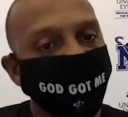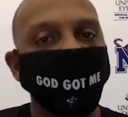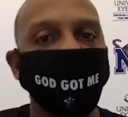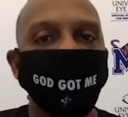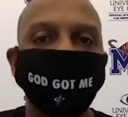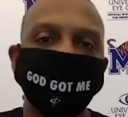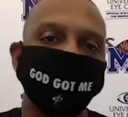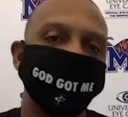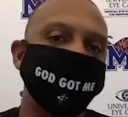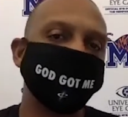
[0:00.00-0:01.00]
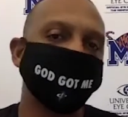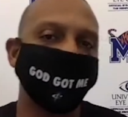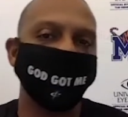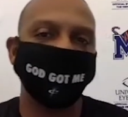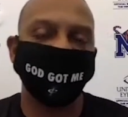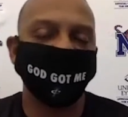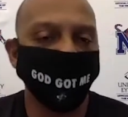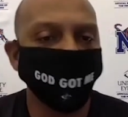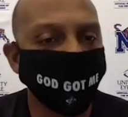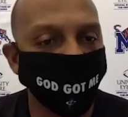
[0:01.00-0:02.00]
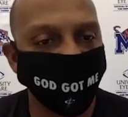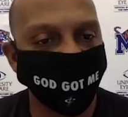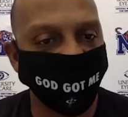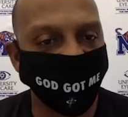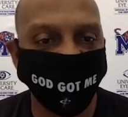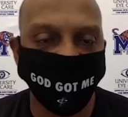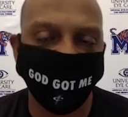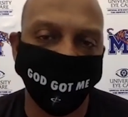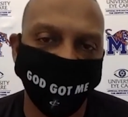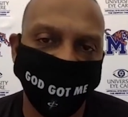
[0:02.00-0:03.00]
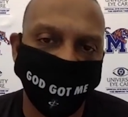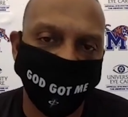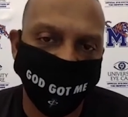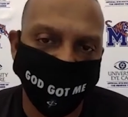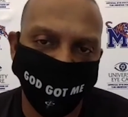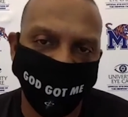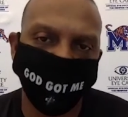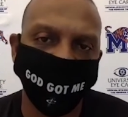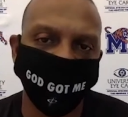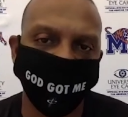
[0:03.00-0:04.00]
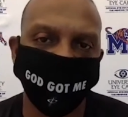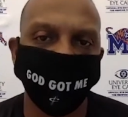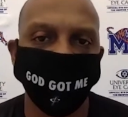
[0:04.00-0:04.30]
what our offensive sets look like, and get used to it. So that's a, that's a big, big plus.